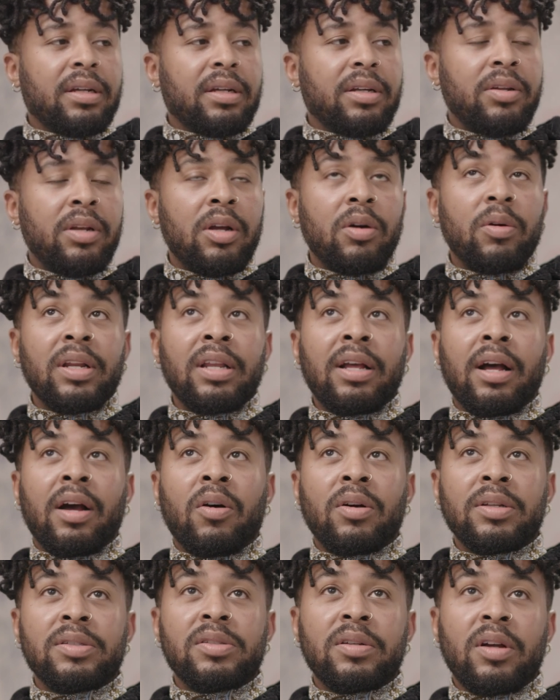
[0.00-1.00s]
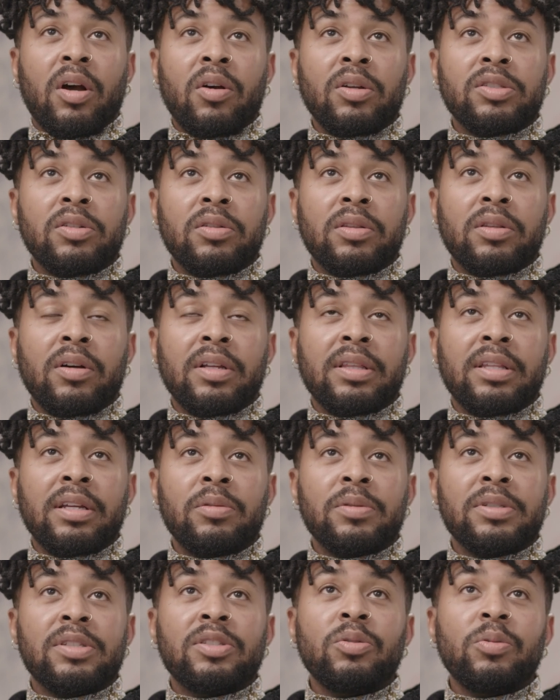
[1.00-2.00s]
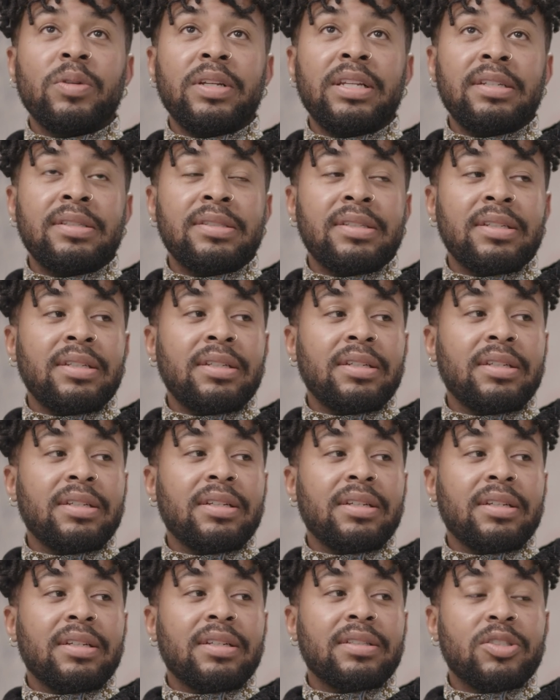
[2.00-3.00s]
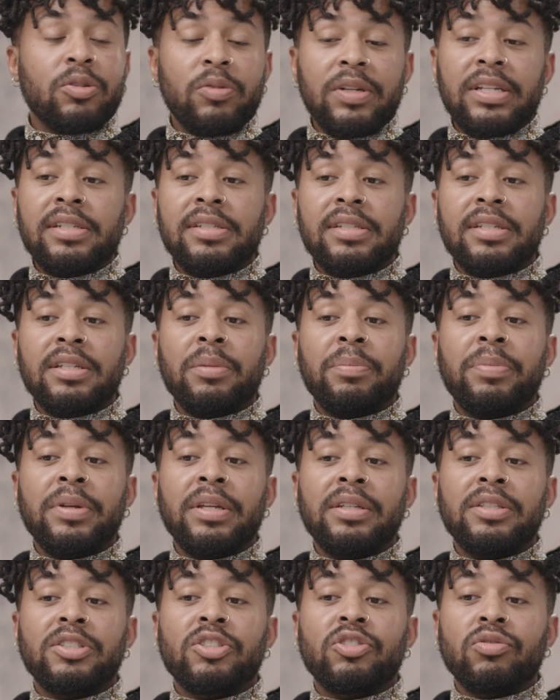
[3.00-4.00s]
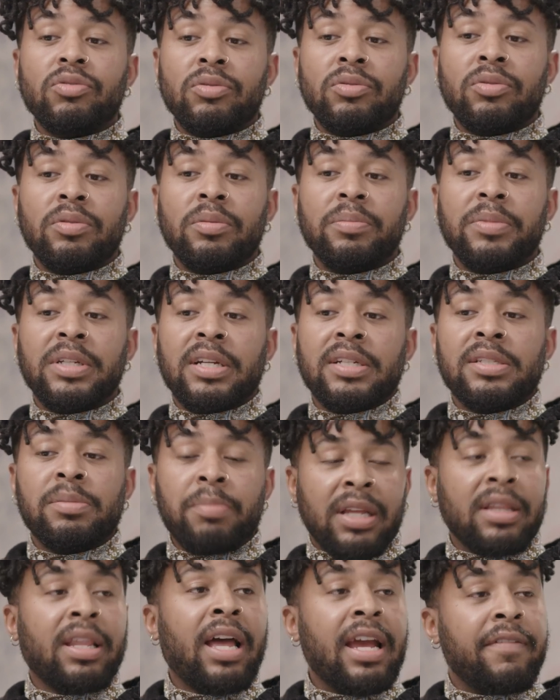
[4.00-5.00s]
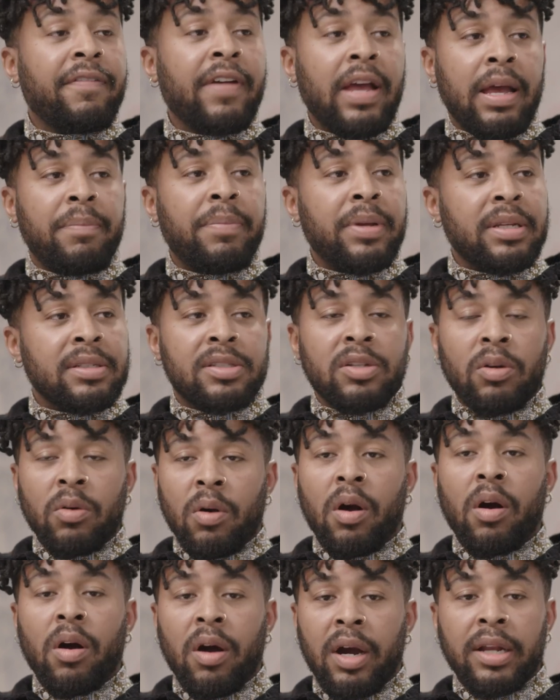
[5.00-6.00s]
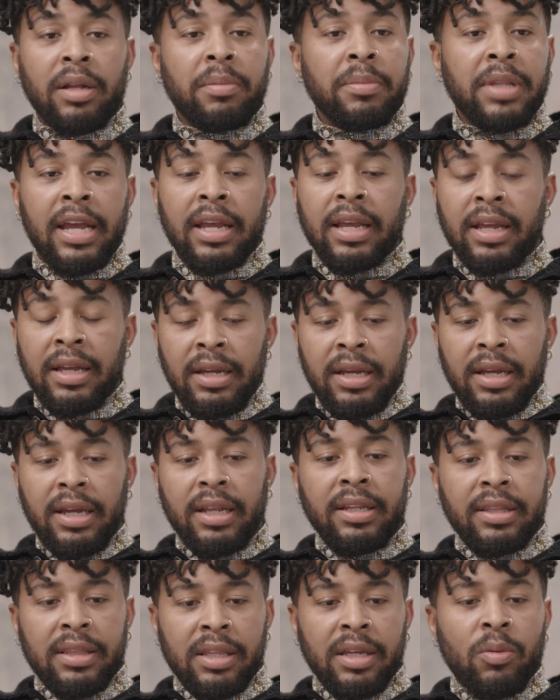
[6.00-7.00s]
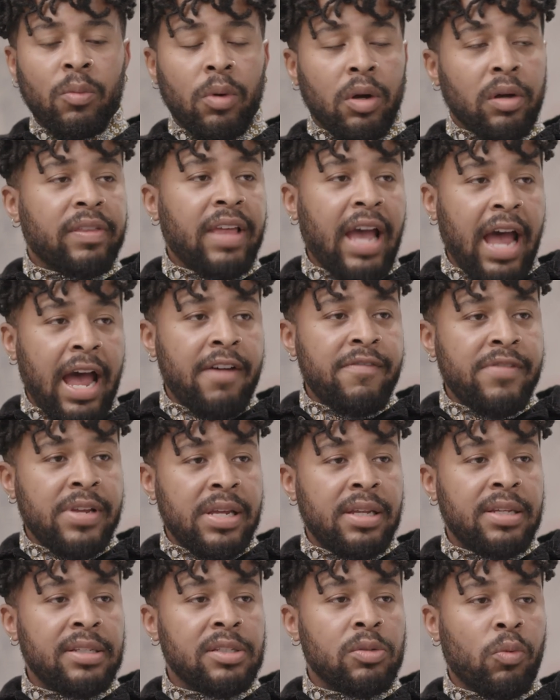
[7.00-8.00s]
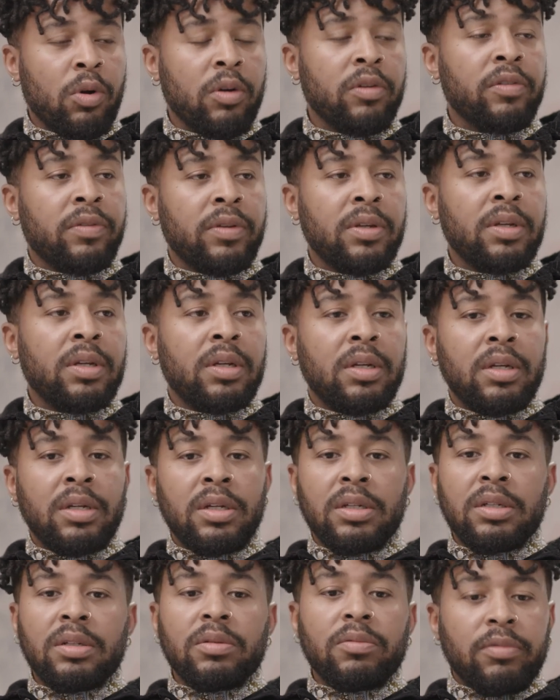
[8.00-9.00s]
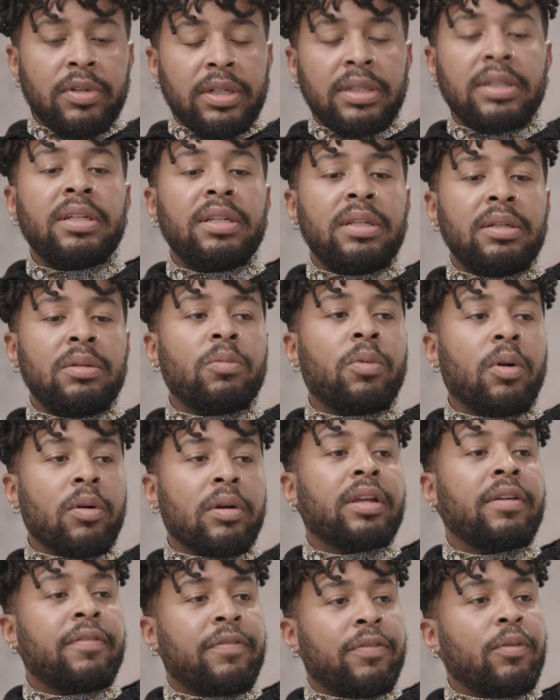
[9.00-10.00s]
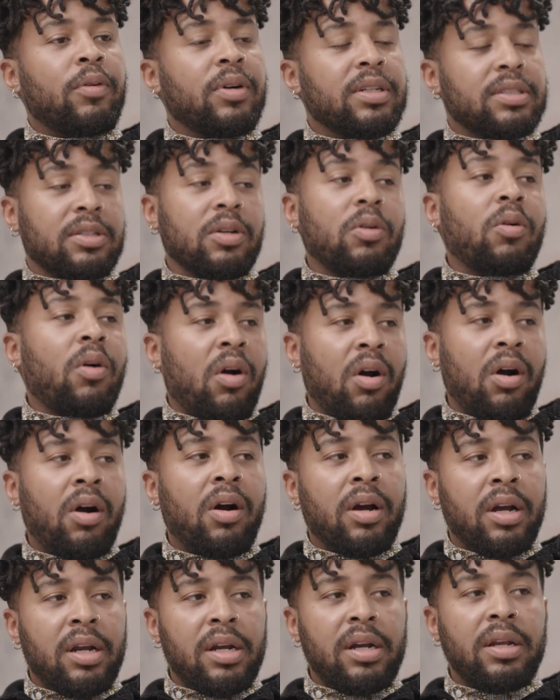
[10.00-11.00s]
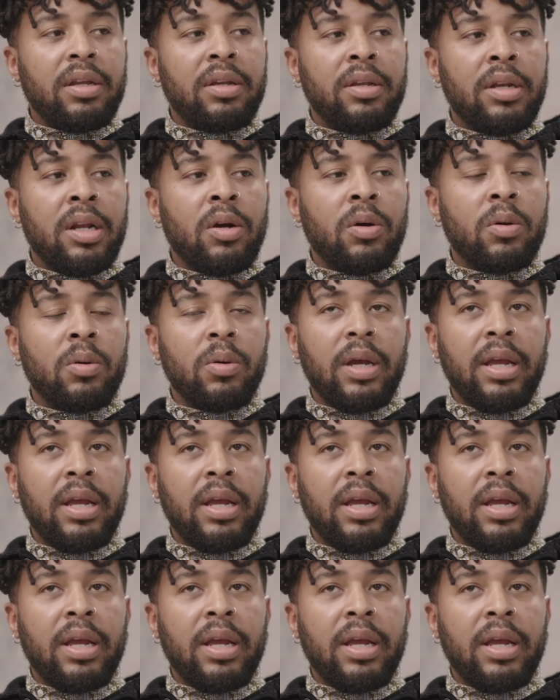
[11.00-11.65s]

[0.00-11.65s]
you know, and I also thought that it was too easy to be true, because my life had been so hard. I'm like, anything worth having is worth really working for so hard, you know.